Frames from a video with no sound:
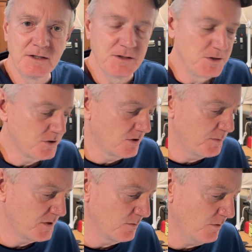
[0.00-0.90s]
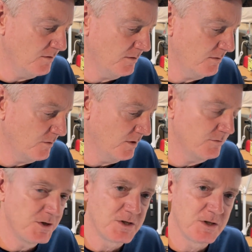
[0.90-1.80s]
in the description. One
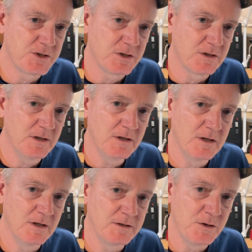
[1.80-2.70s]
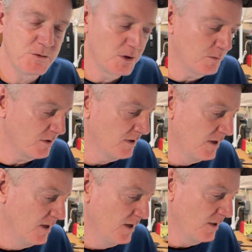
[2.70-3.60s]
researcher, YouTuber,
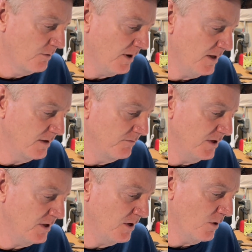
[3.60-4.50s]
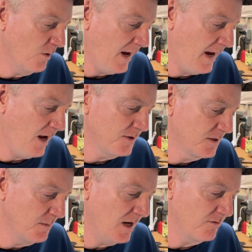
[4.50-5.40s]
created a video, how
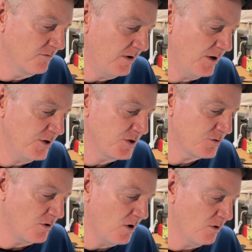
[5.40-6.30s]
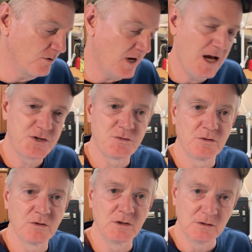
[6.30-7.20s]
to make very strong
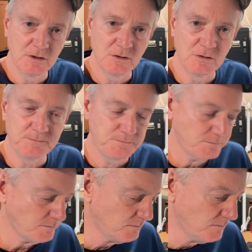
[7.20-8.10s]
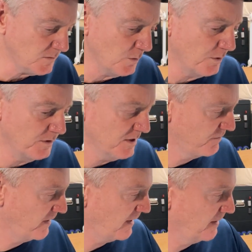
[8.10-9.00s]
natural glue. Well, this
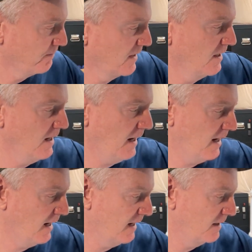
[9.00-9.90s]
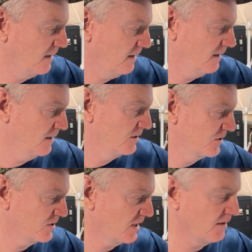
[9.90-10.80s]
fella had
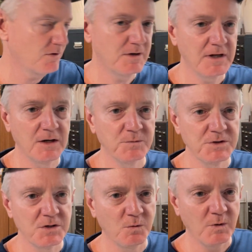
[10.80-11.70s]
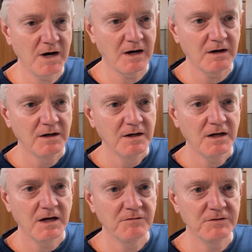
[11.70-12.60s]
discovered and was aware
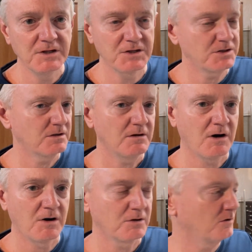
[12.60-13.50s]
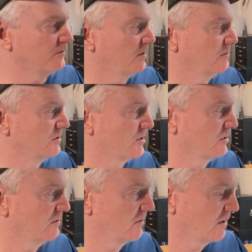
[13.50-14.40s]
of this article from the
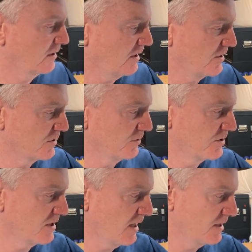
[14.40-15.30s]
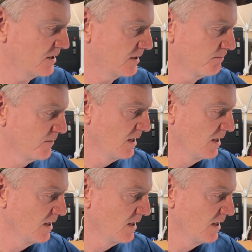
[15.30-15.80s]
Journal of Archaeological Sciences,